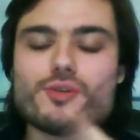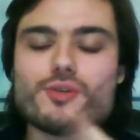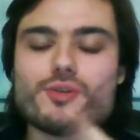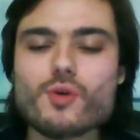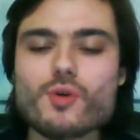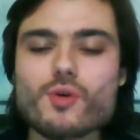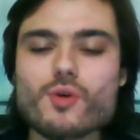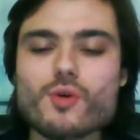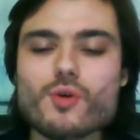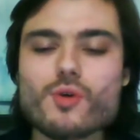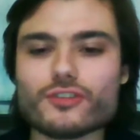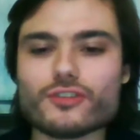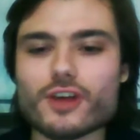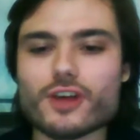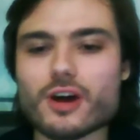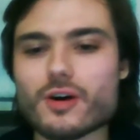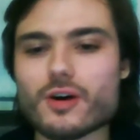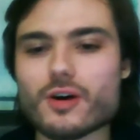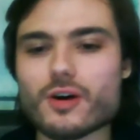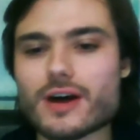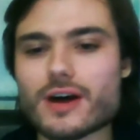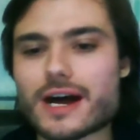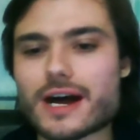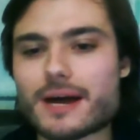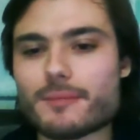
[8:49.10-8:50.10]

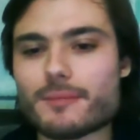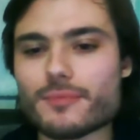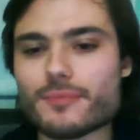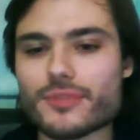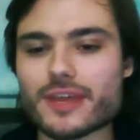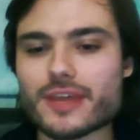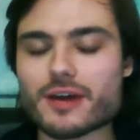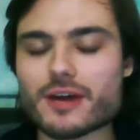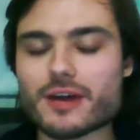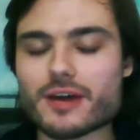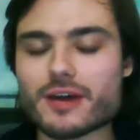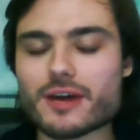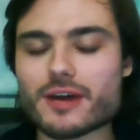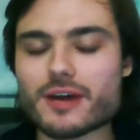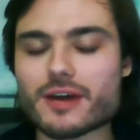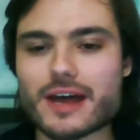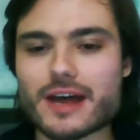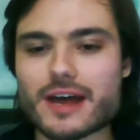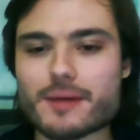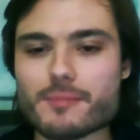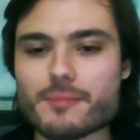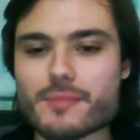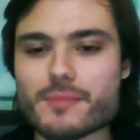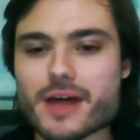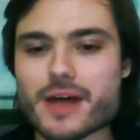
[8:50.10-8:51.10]
also um, there was
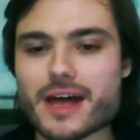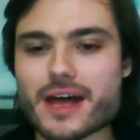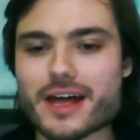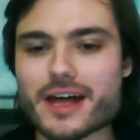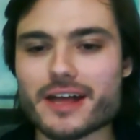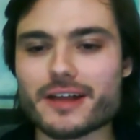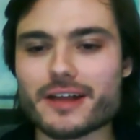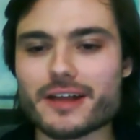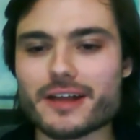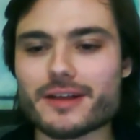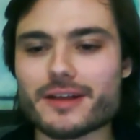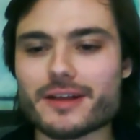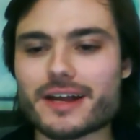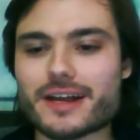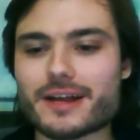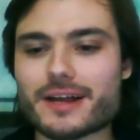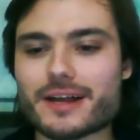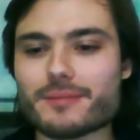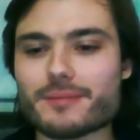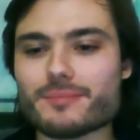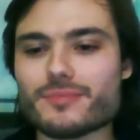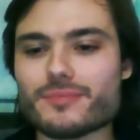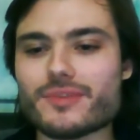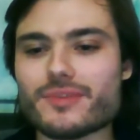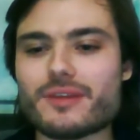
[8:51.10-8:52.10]
um, uh,
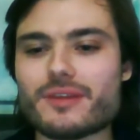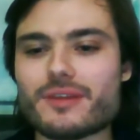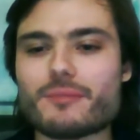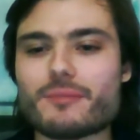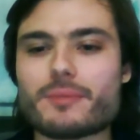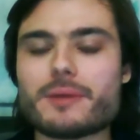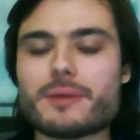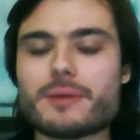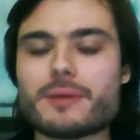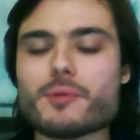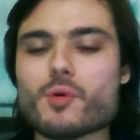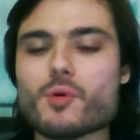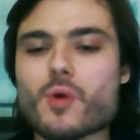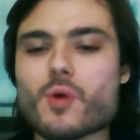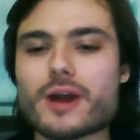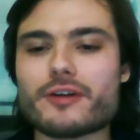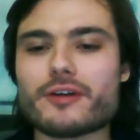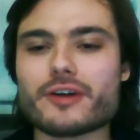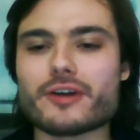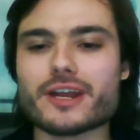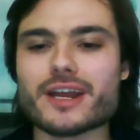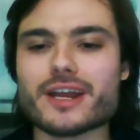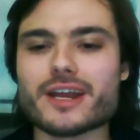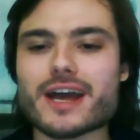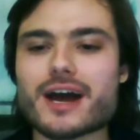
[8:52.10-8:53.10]
um, people
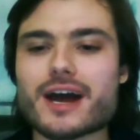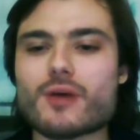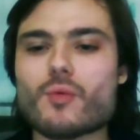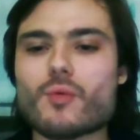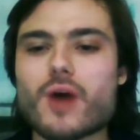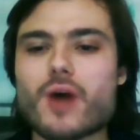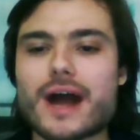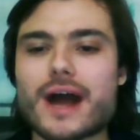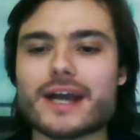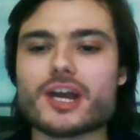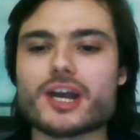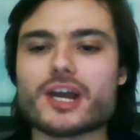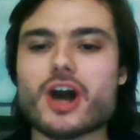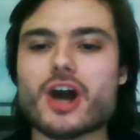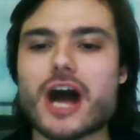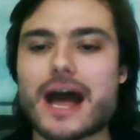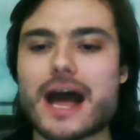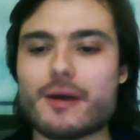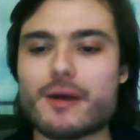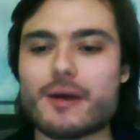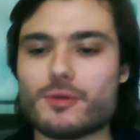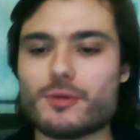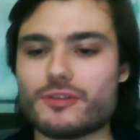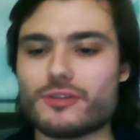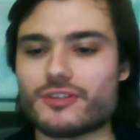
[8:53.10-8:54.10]
wondering uh, why
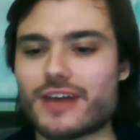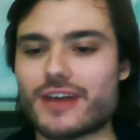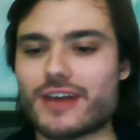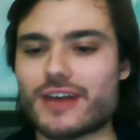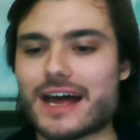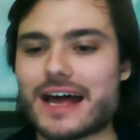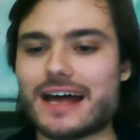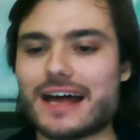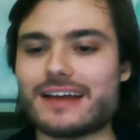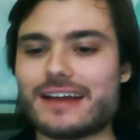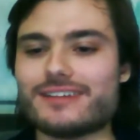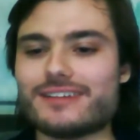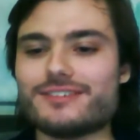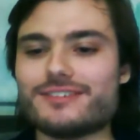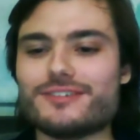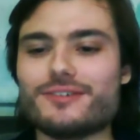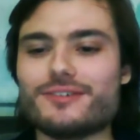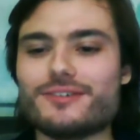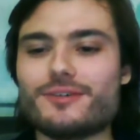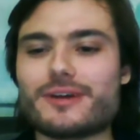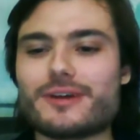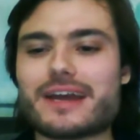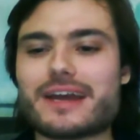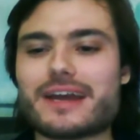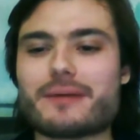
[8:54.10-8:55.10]
Guy was uh,
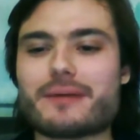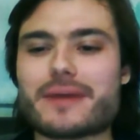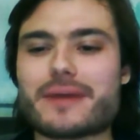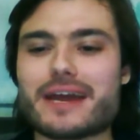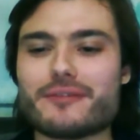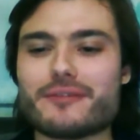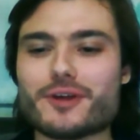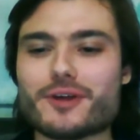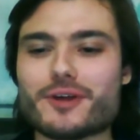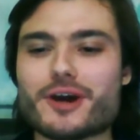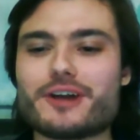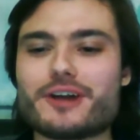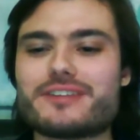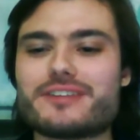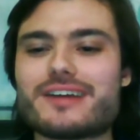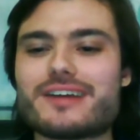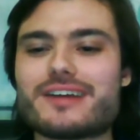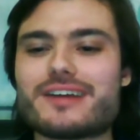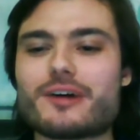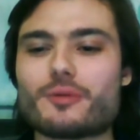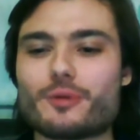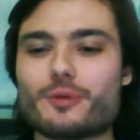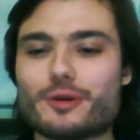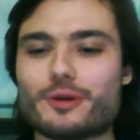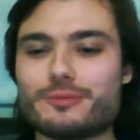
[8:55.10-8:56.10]
coming out of your
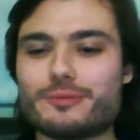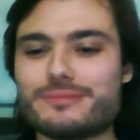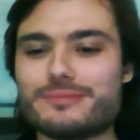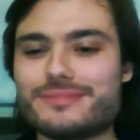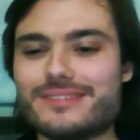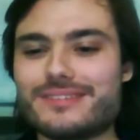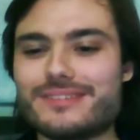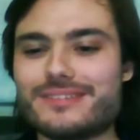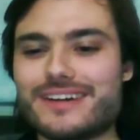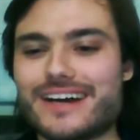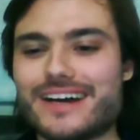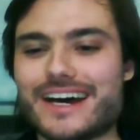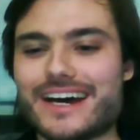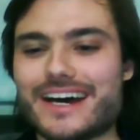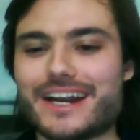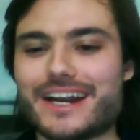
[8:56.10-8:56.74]
hotel room. And